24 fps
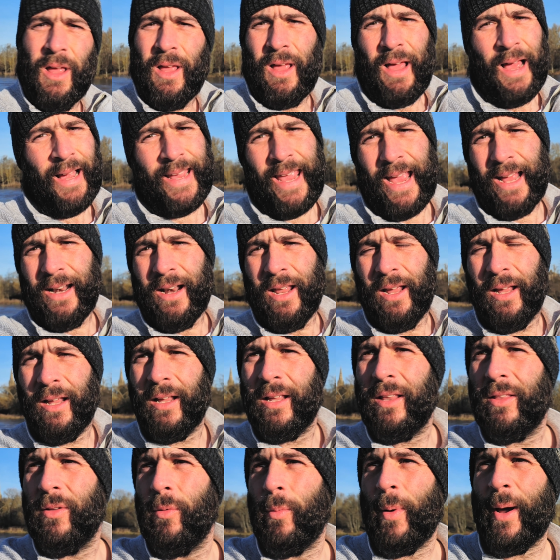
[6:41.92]
Again,
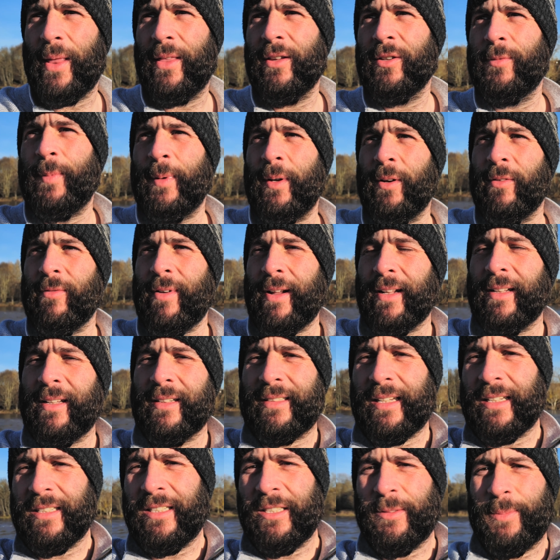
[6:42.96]
the weather's been horrendous.
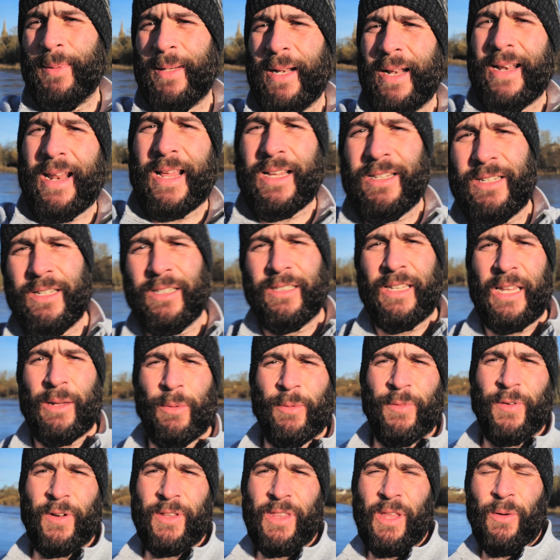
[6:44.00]
This has been the nicest day
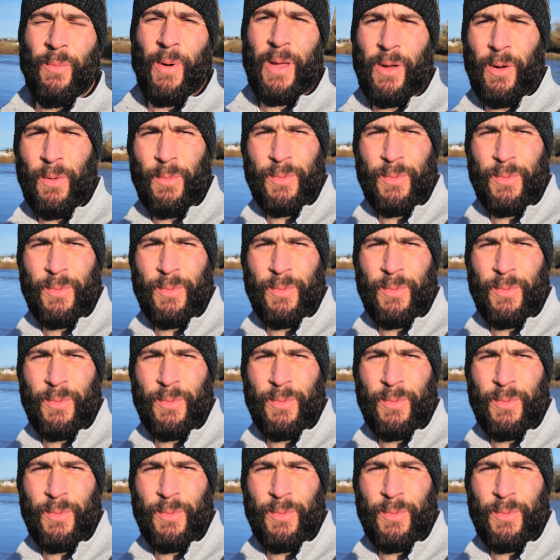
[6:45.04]
we've had in a while.